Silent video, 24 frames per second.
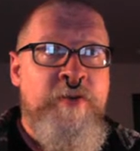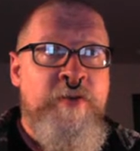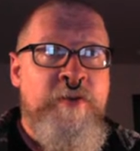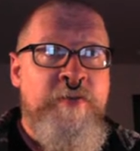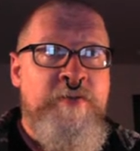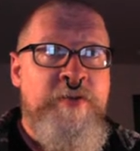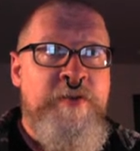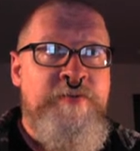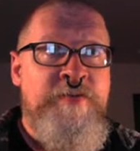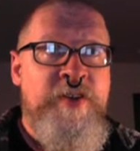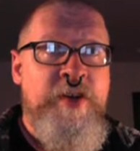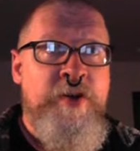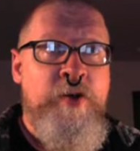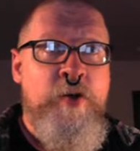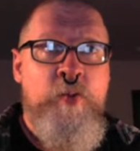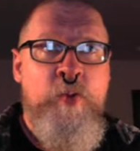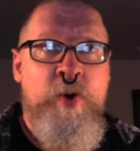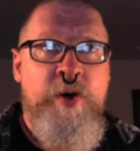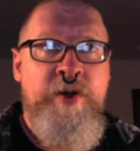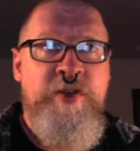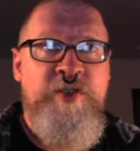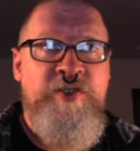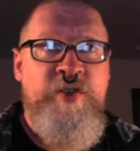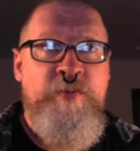
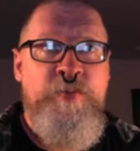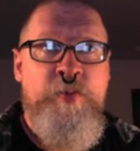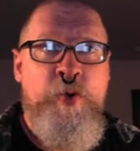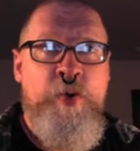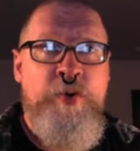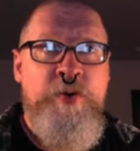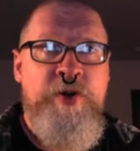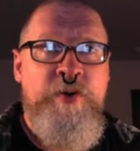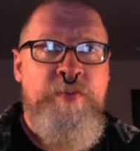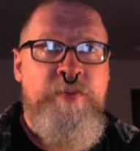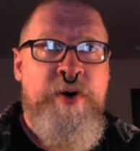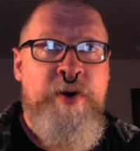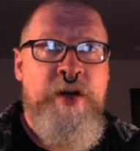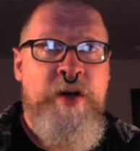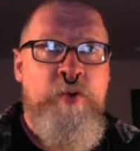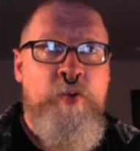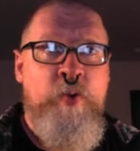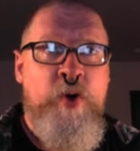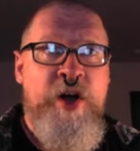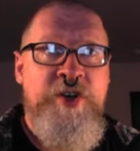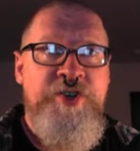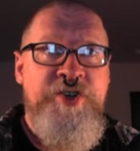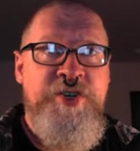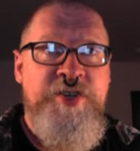1501 is supported by
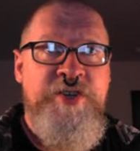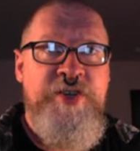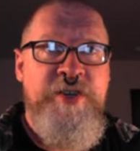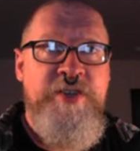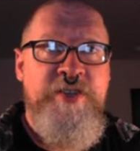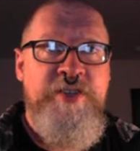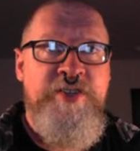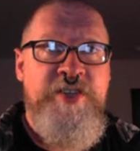Washington